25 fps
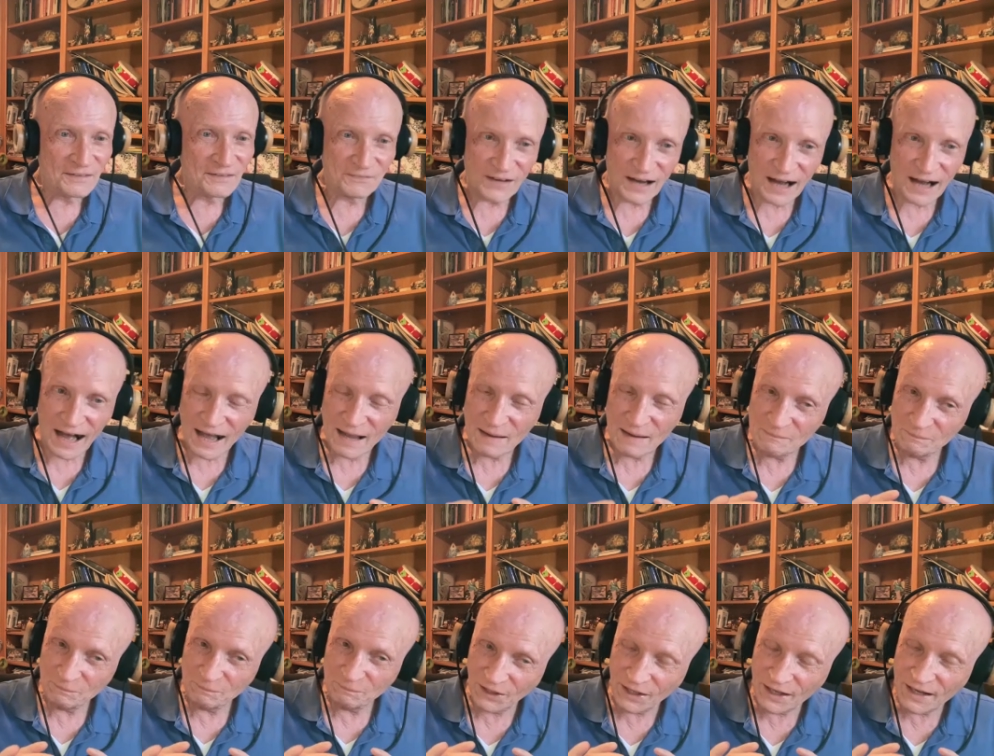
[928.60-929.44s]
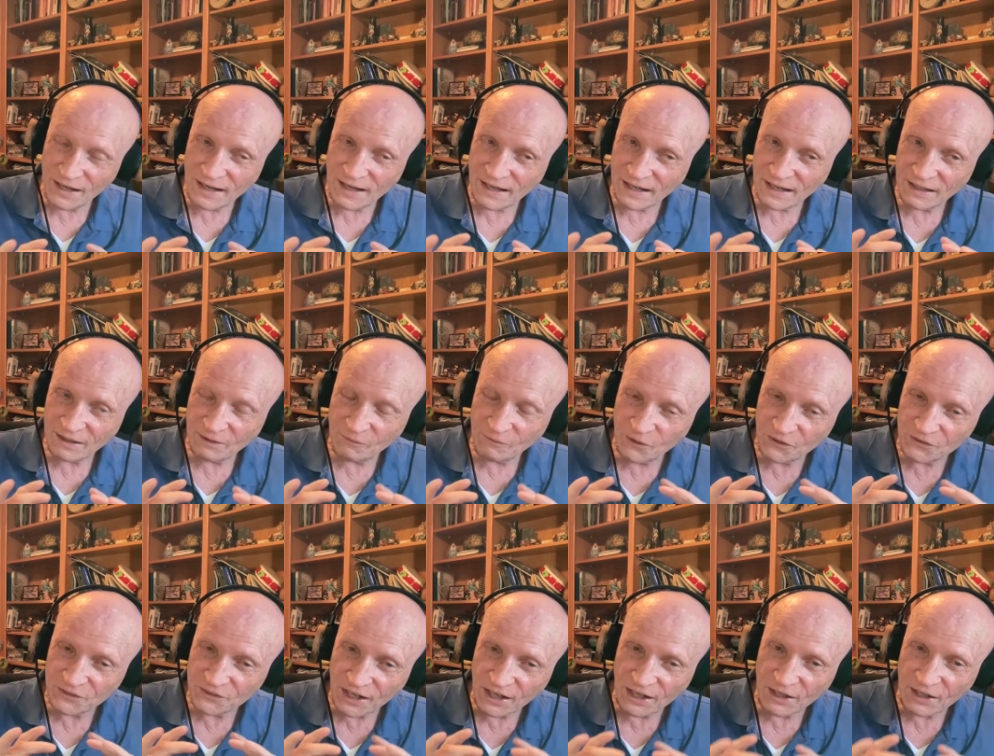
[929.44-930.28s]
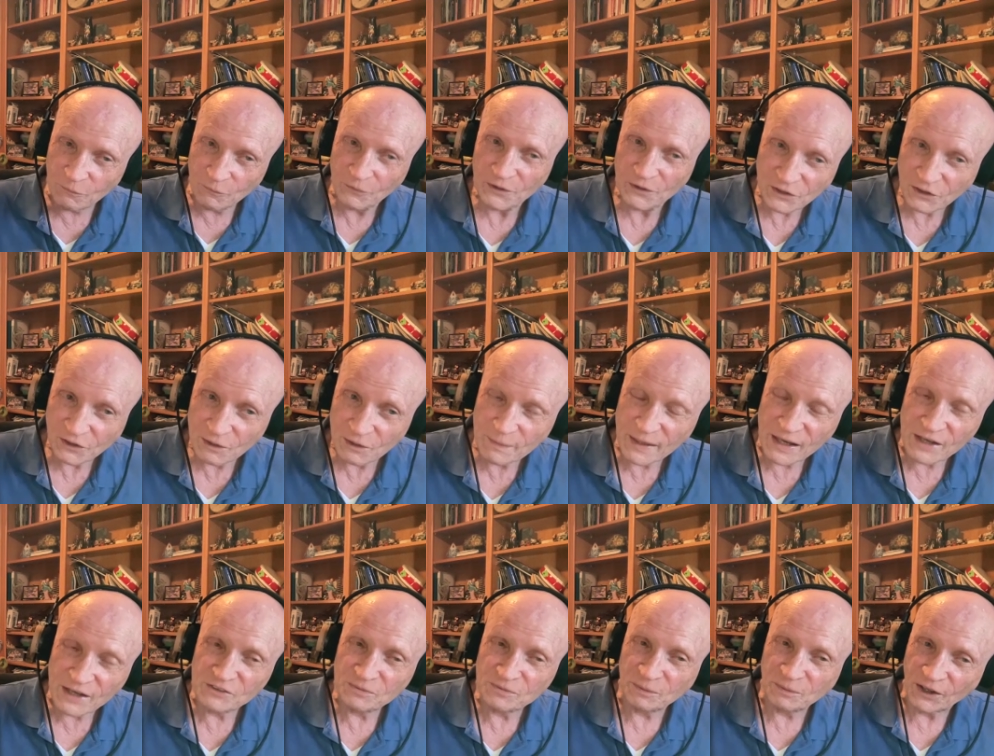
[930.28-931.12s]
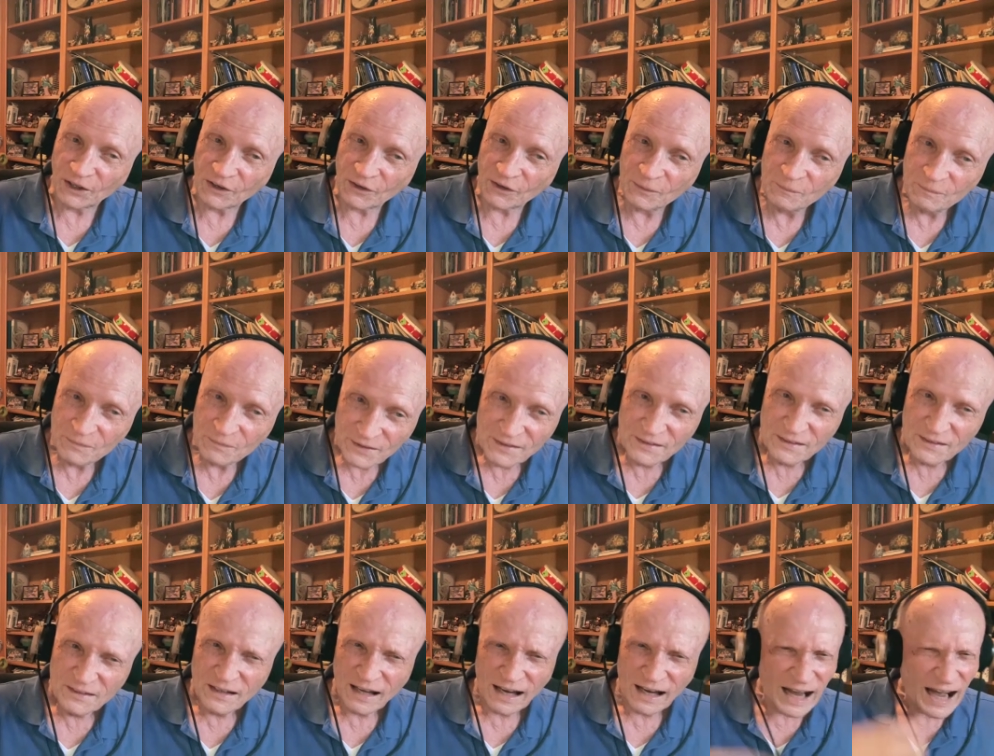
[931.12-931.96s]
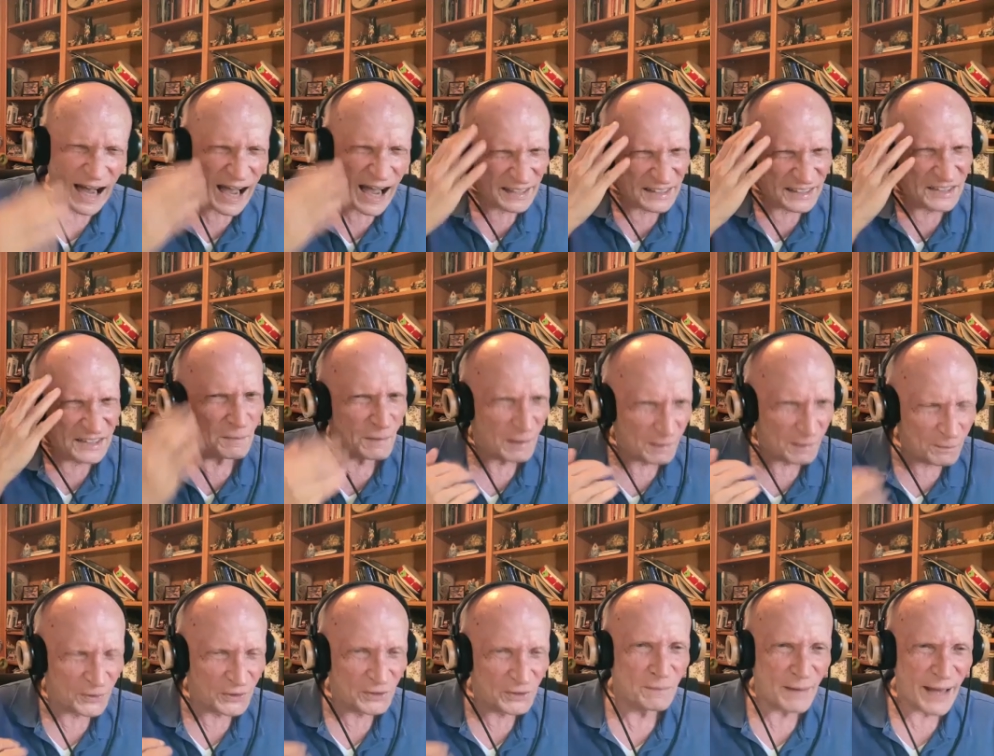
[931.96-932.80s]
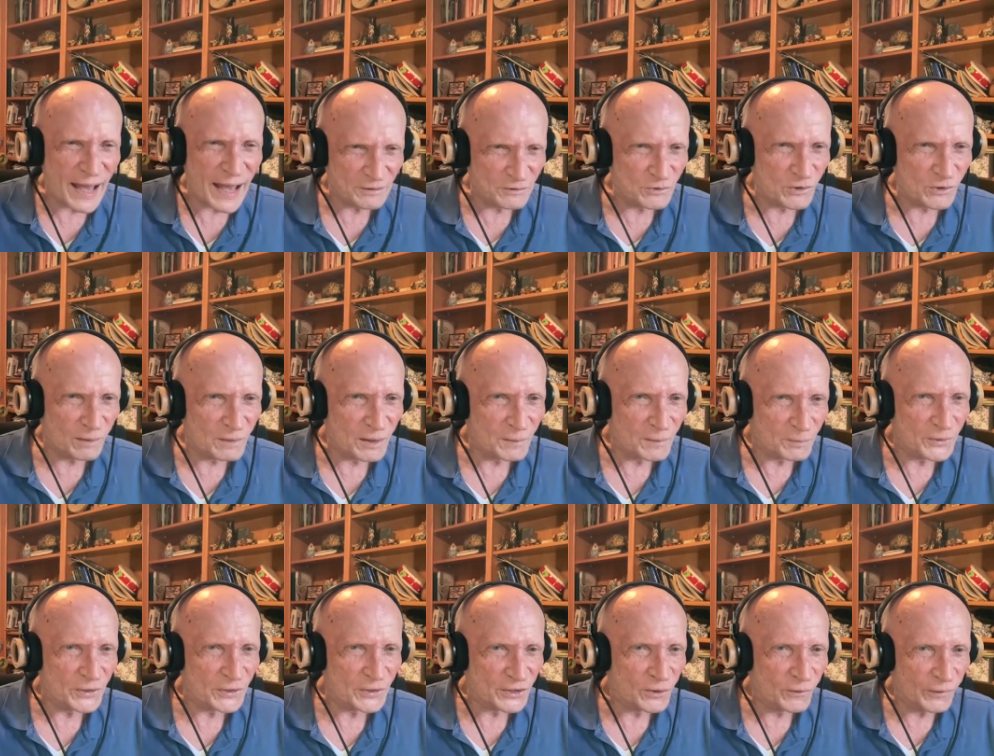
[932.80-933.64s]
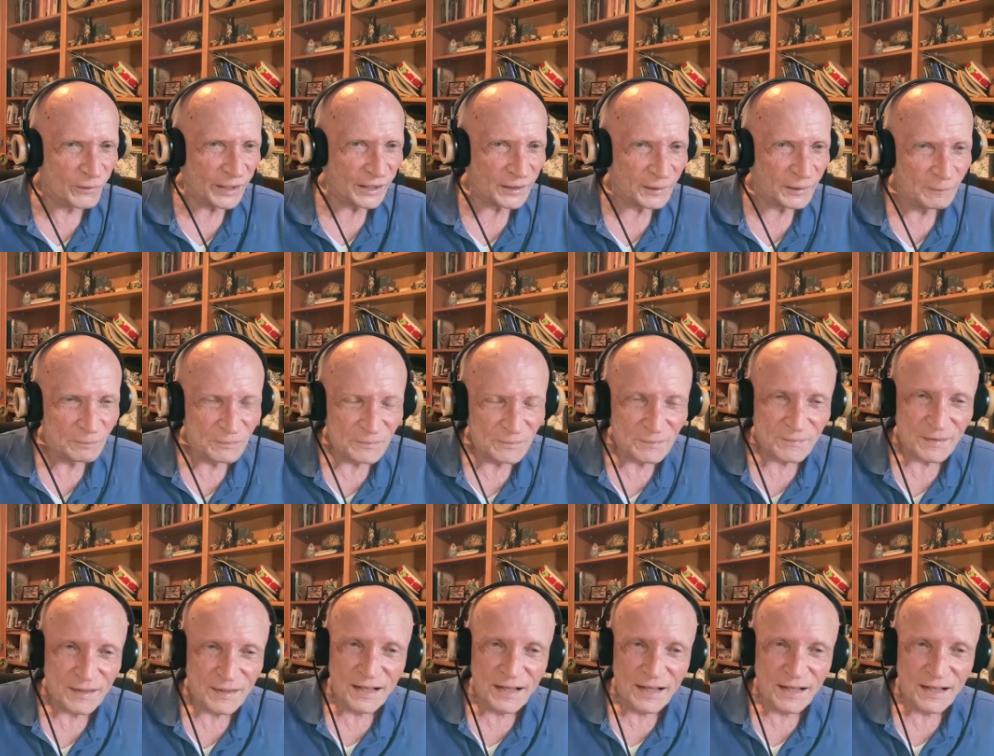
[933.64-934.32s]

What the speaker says: If I'm playing with a weaker bass player, I get to be a pretty bad drummer pretty quick.